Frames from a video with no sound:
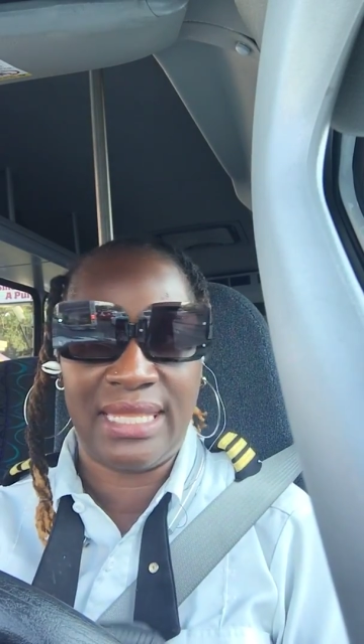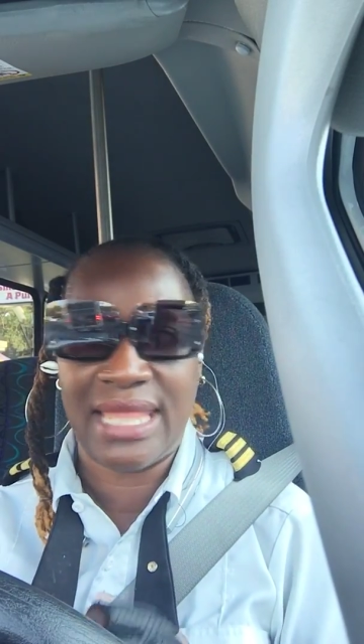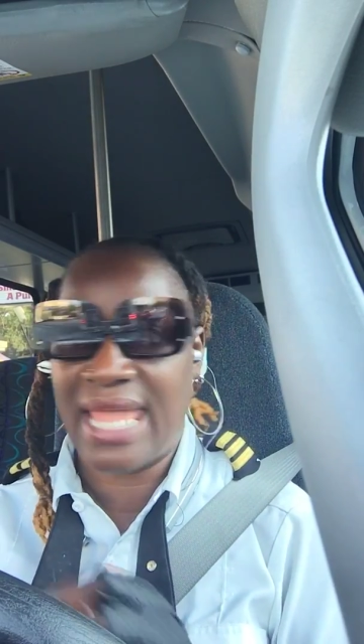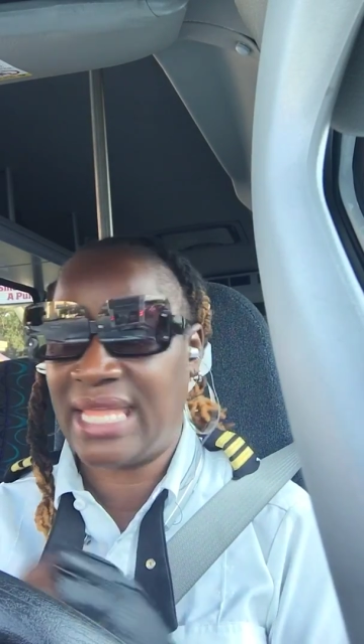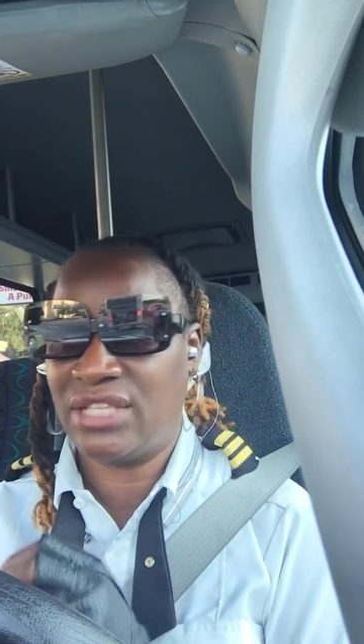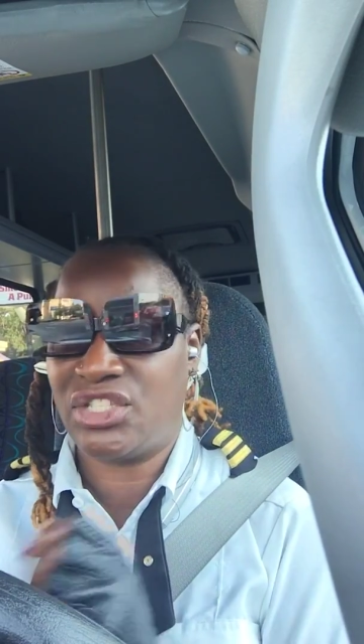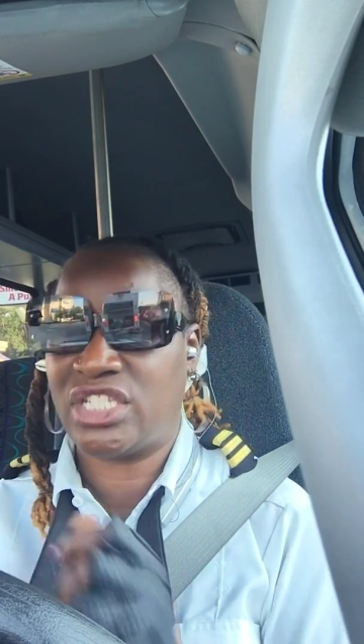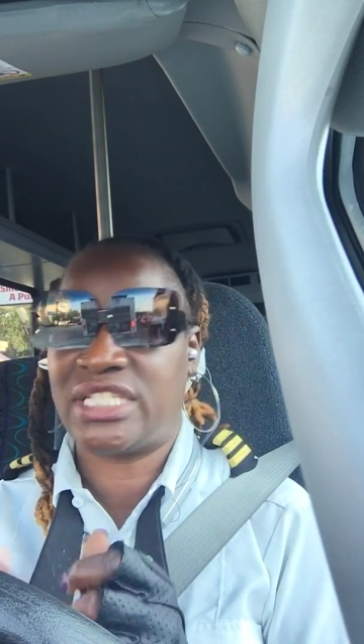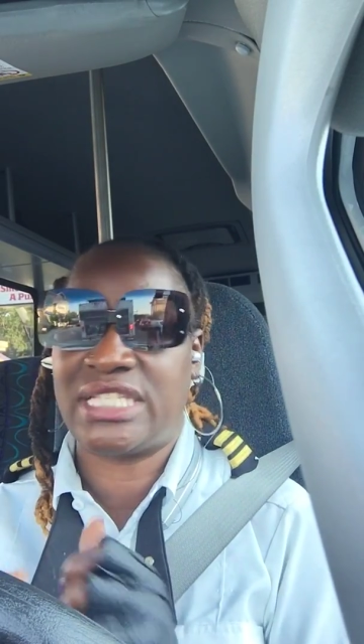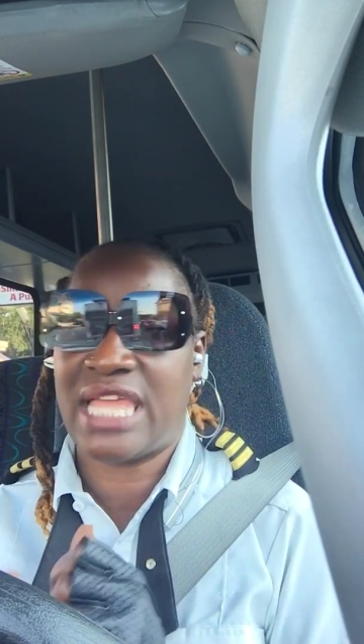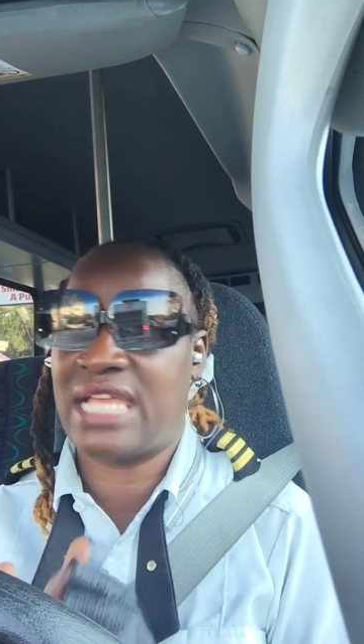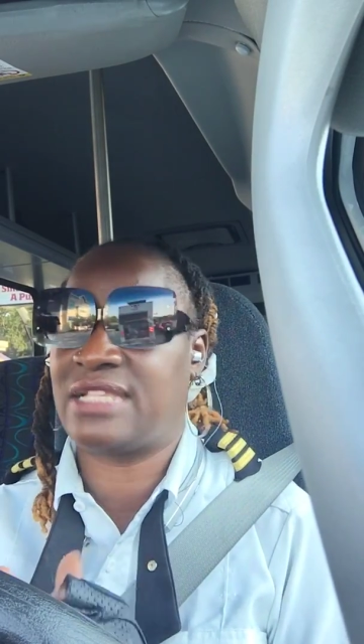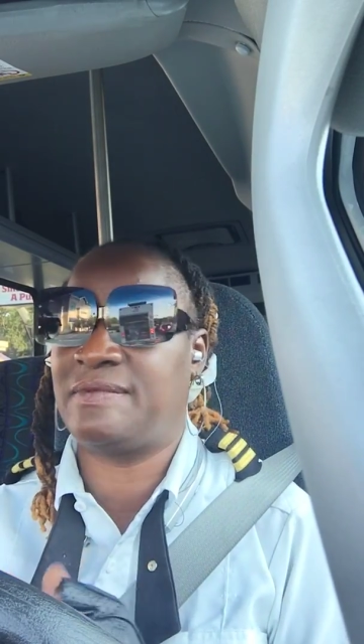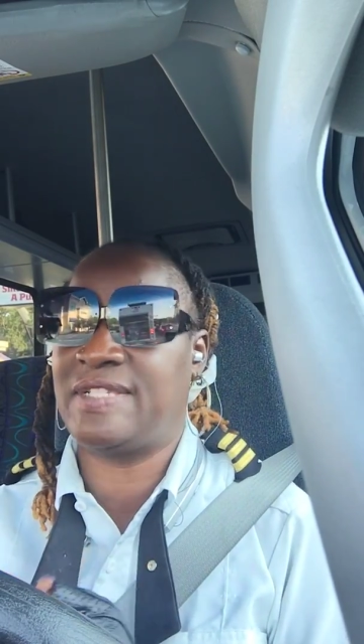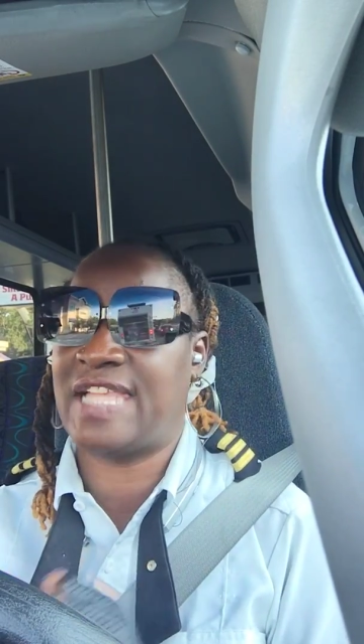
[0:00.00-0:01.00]
They can just
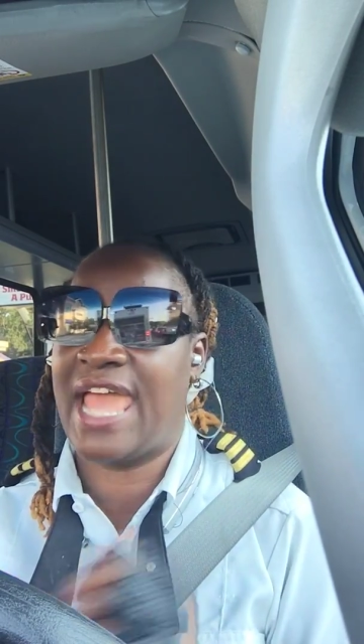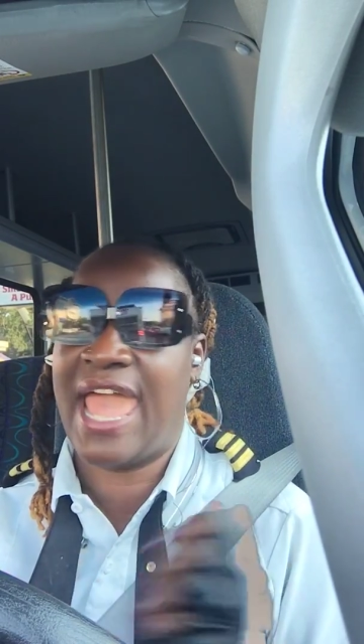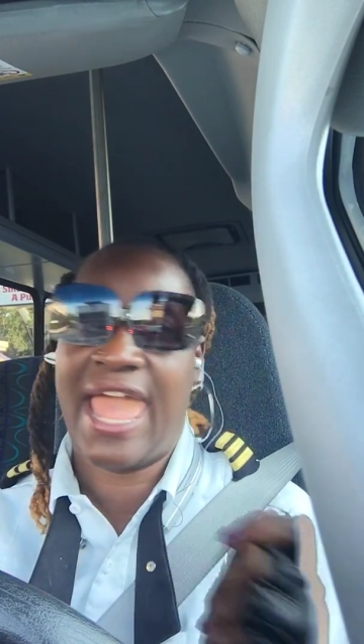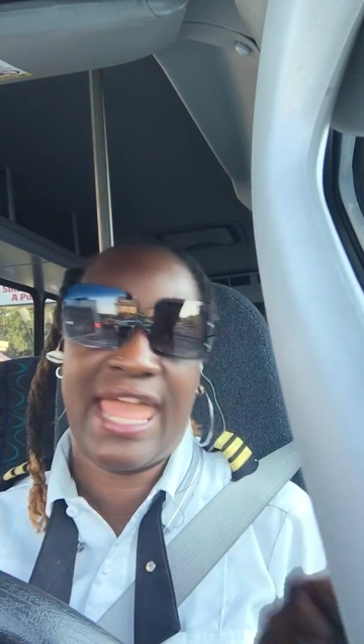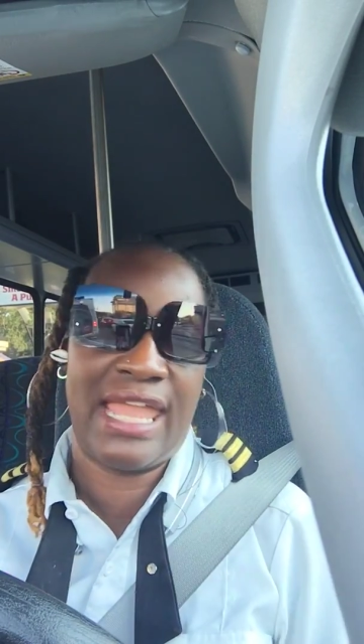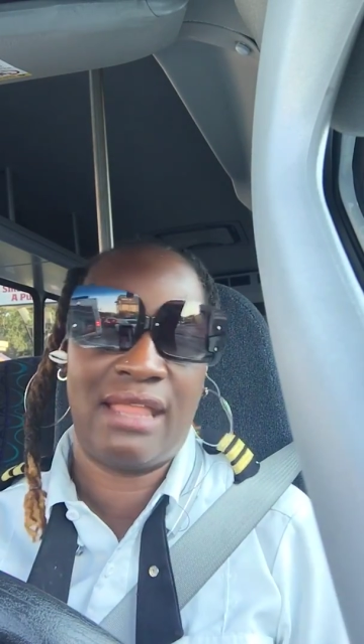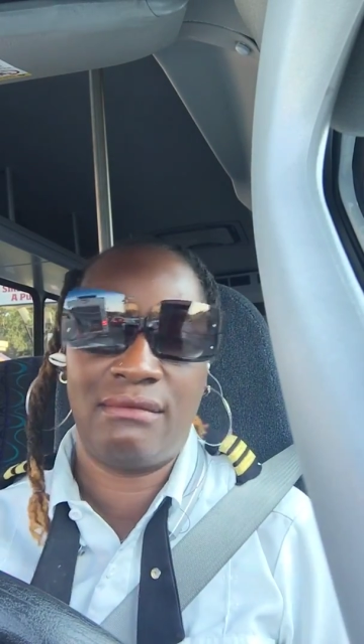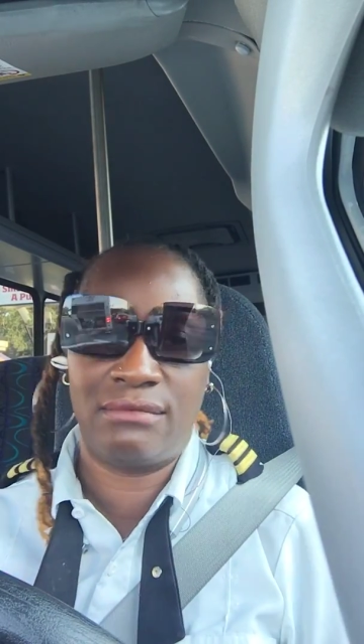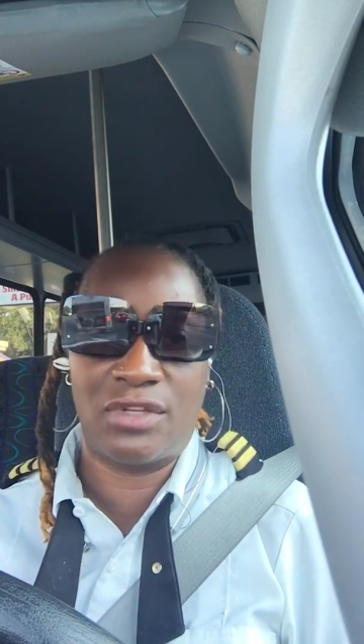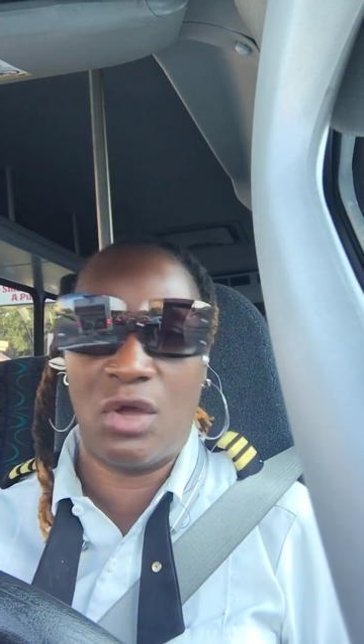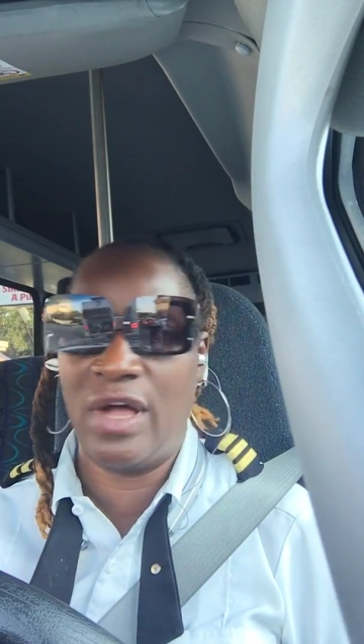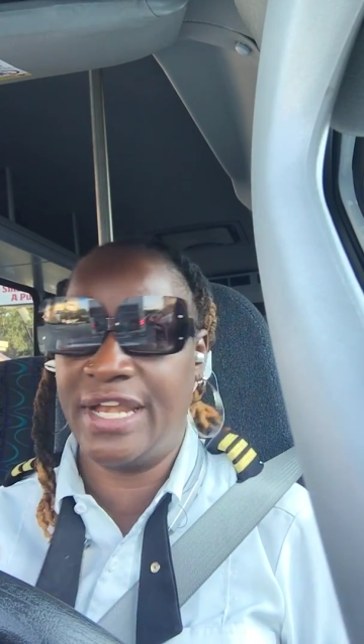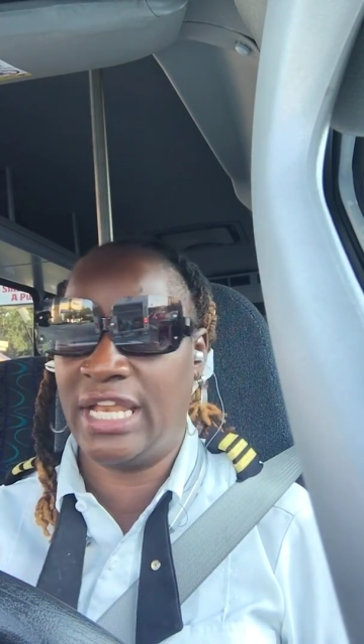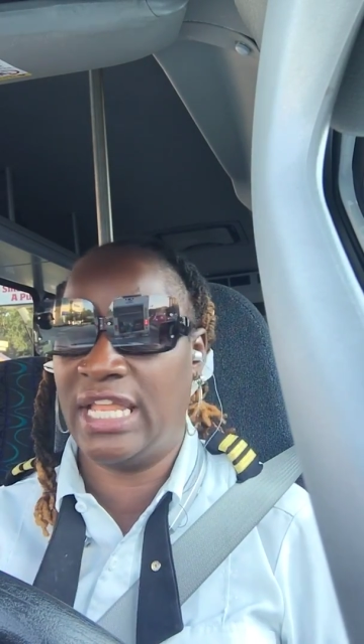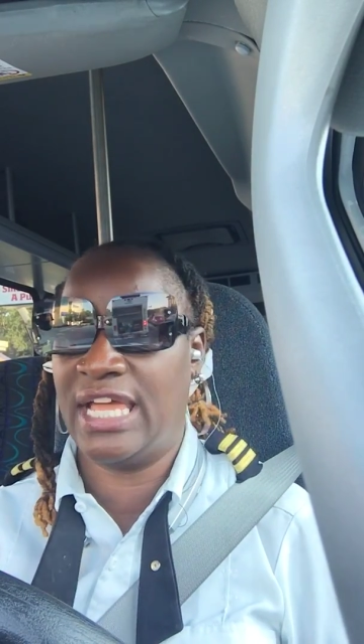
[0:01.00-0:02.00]
text me and say, hey,
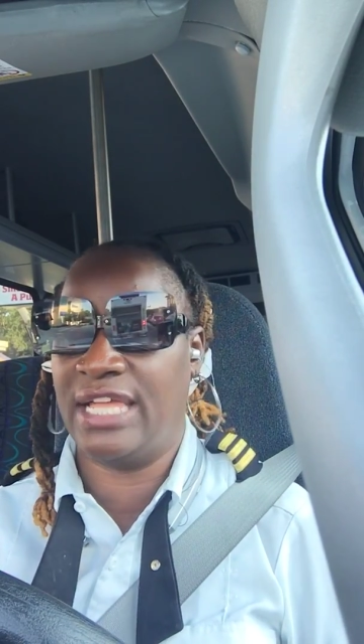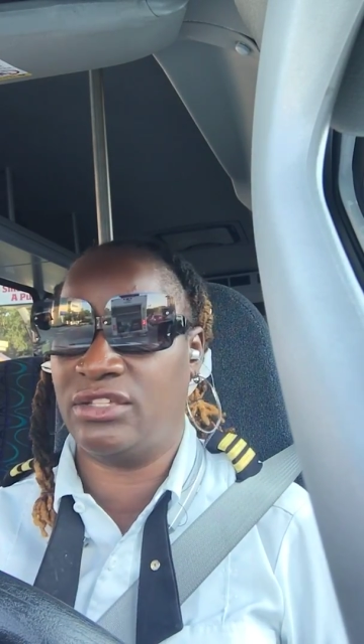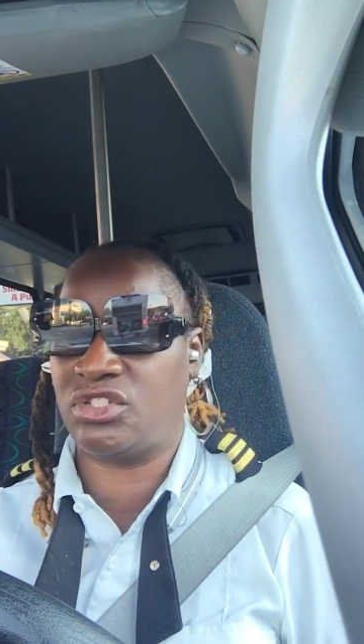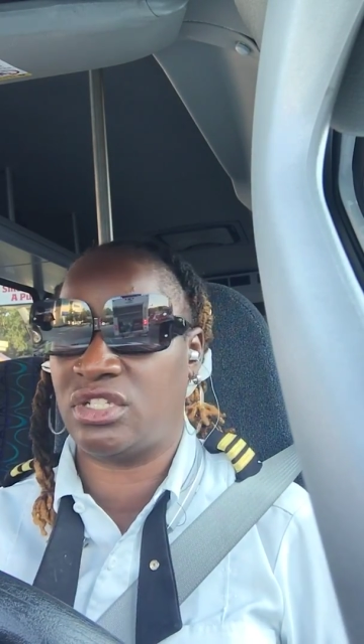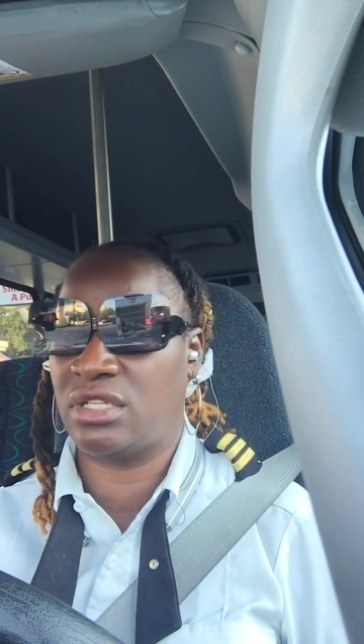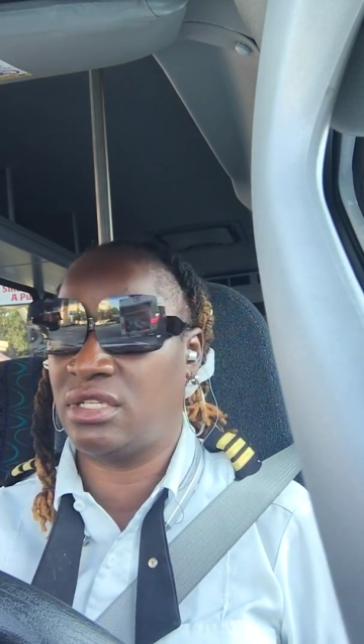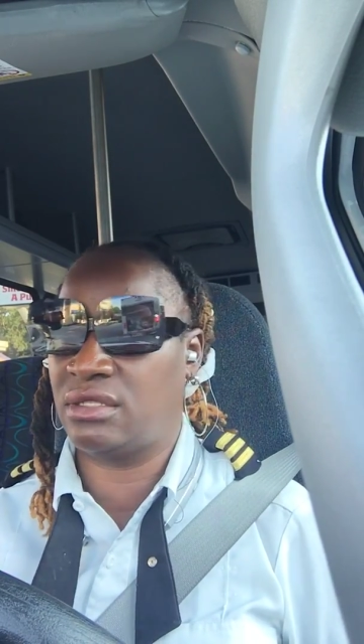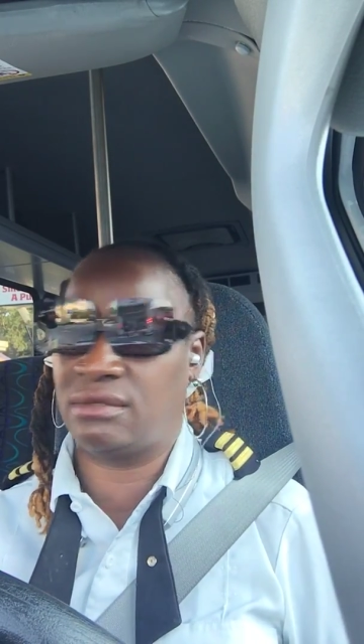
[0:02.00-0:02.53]
going to lunch.